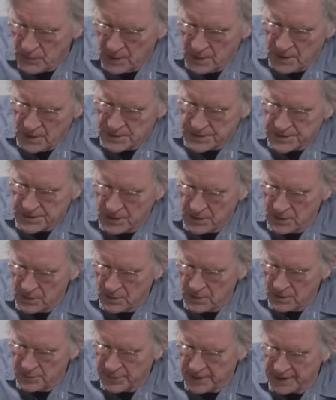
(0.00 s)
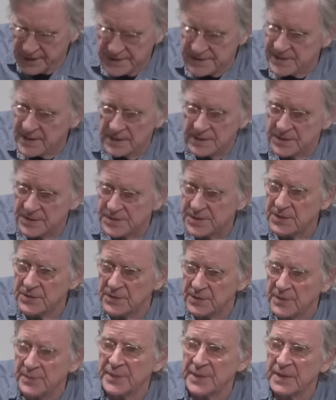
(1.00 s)
so, but it's not considered
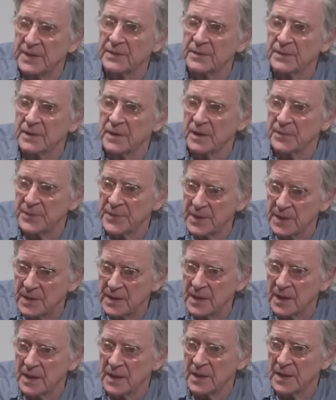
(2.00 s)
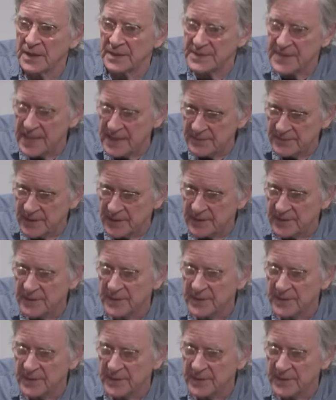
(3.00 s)
a big attainment.